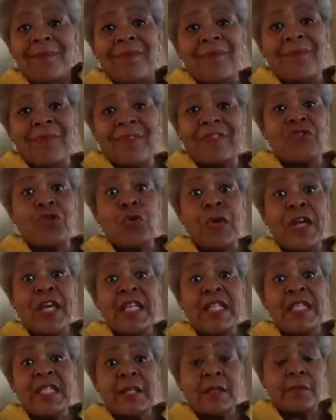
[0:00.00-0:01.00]

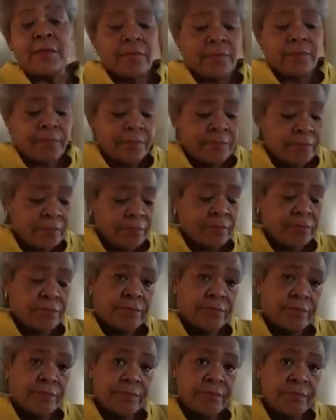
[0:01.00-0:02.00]

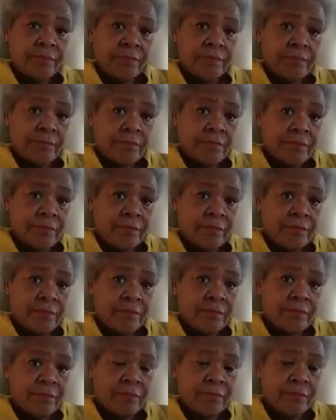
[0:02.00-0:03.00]

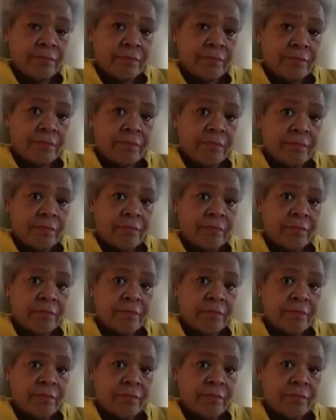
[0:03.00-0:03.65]
(silent)